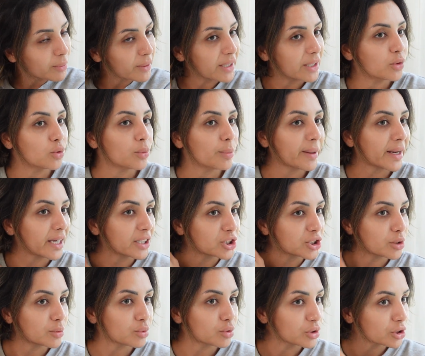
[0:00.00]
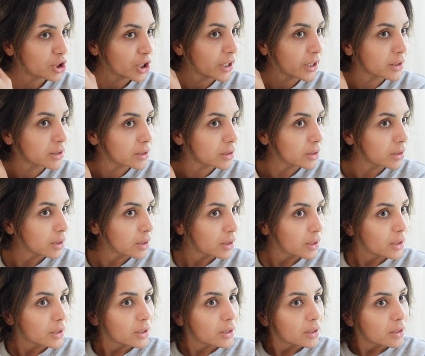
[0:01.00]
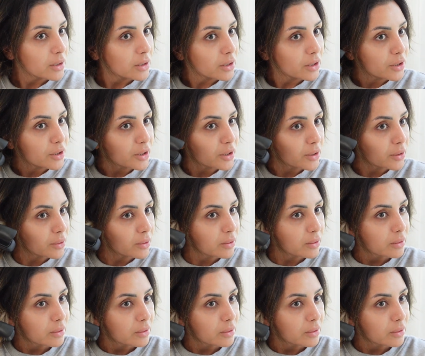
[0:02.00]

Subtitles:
my little passion project, you know?